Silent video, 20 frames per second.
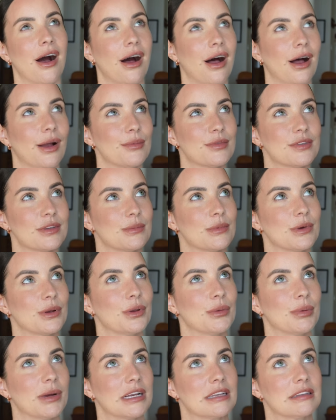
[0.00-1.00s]
I'm someone
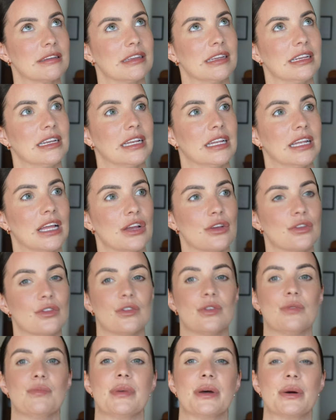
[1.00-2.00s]
who personally likes
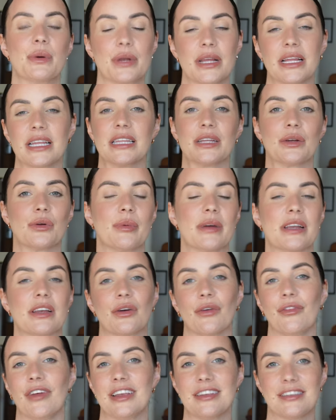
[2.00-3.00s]
to build a little bit
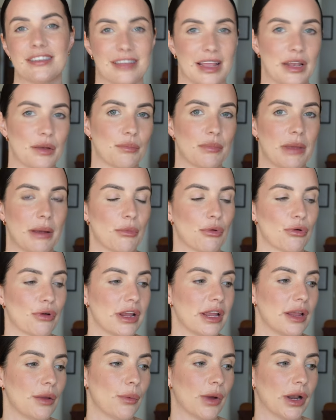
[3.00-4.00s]
of a scent
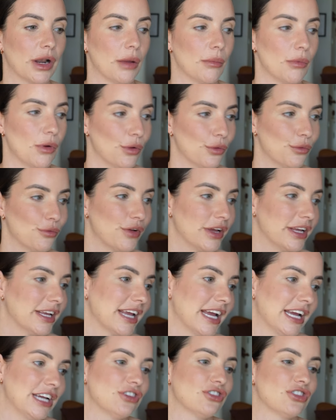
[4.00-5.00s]
memory when I'm on
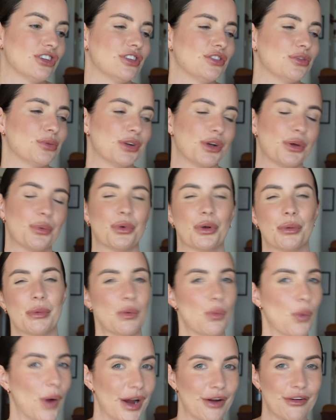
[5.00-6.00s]
vacation. So I don't want to
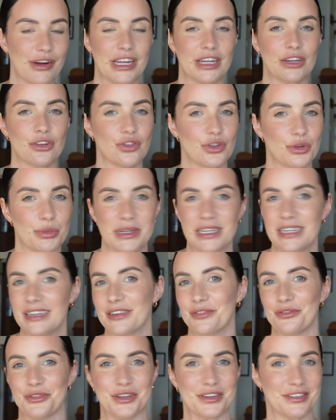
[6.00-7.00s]
be wearing too many
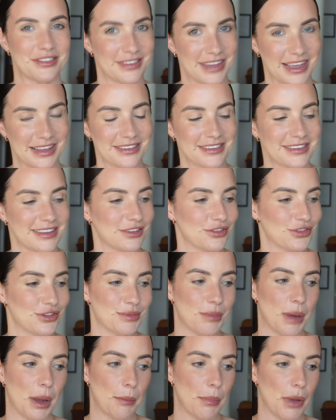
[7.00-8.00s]
different scents. That's
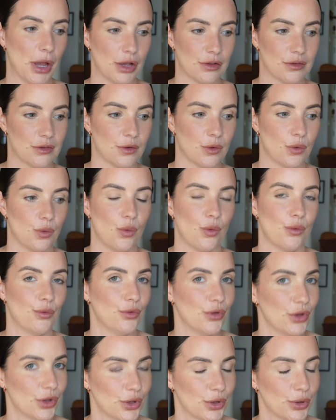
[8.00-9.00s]
just my personal
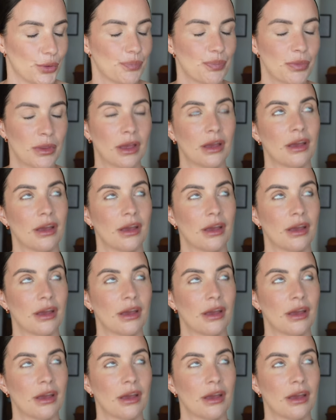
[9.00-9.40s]
view.